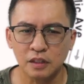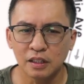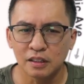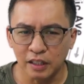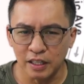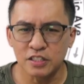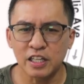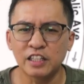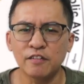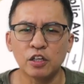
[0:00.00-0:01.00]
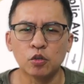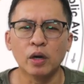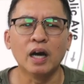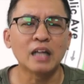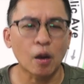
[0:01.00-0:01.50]
The incentive include
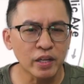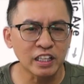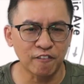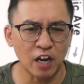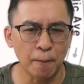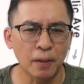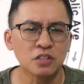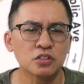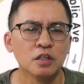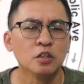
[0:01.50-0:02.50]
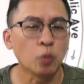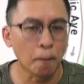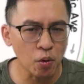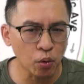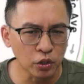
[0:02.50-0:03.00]
allowing developers to
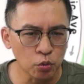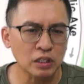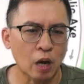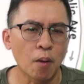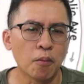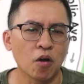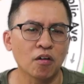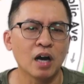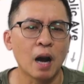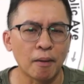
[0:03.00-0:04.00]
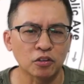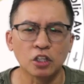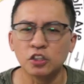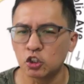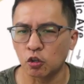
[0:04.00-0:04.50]
build a new tower block about
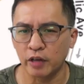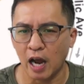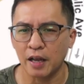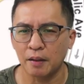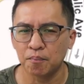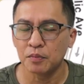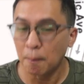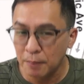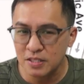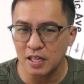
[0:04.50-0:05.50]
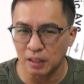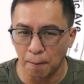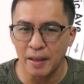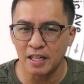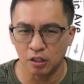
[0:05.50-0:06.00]
30-story high beside the
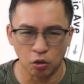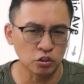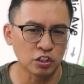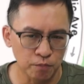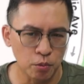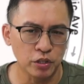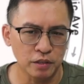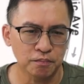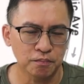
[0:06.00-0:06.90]
main conserved building.